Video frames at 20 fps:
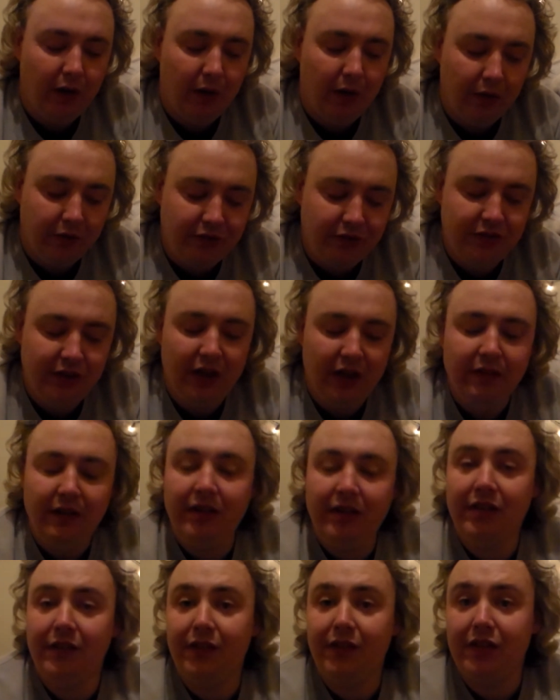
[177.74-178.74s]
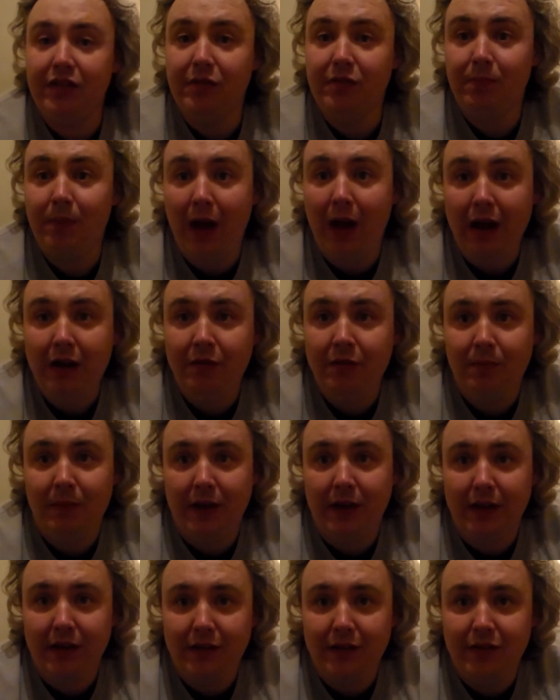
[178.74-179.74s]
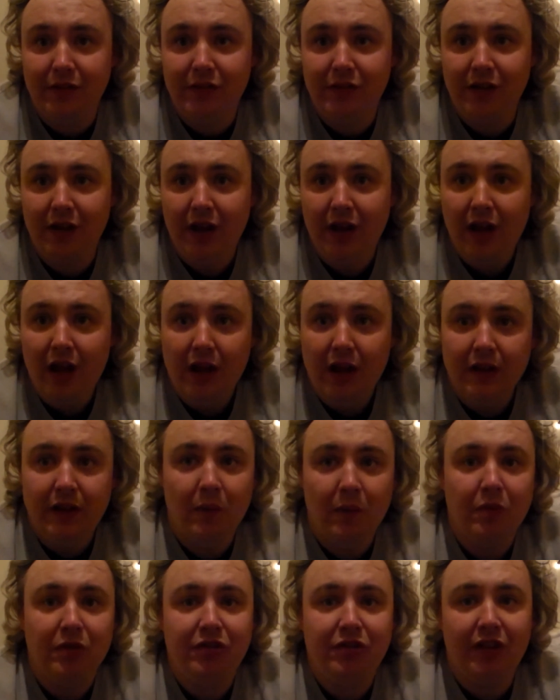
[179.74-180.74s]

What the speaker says: a series of experiments that were